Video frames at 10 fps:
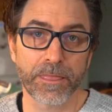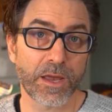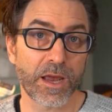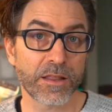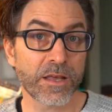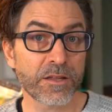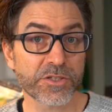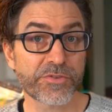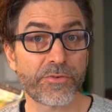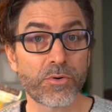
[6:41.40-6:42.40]
And then
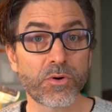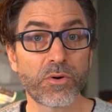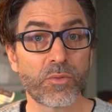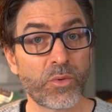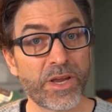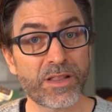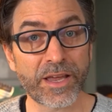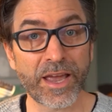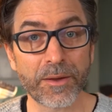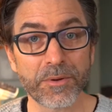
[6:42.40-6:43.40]
there's 4
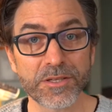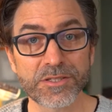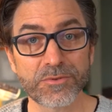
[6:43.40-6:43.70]
weekly habits,